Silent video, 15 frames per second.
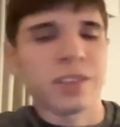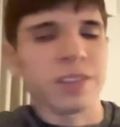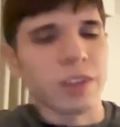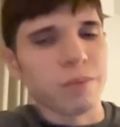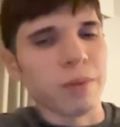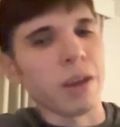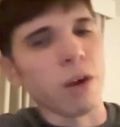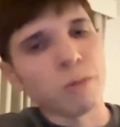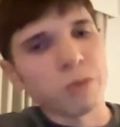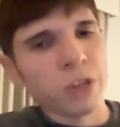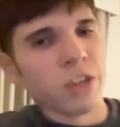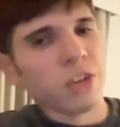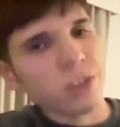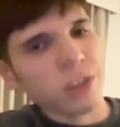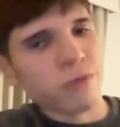my
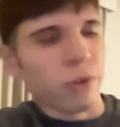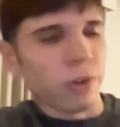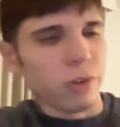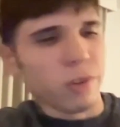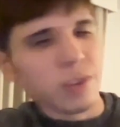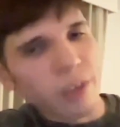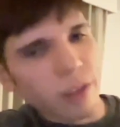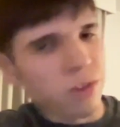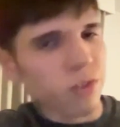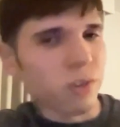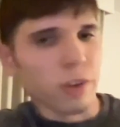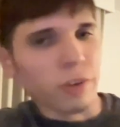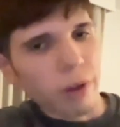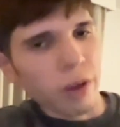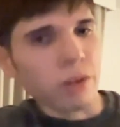objections were
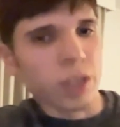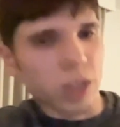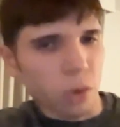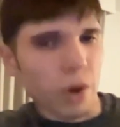centered around the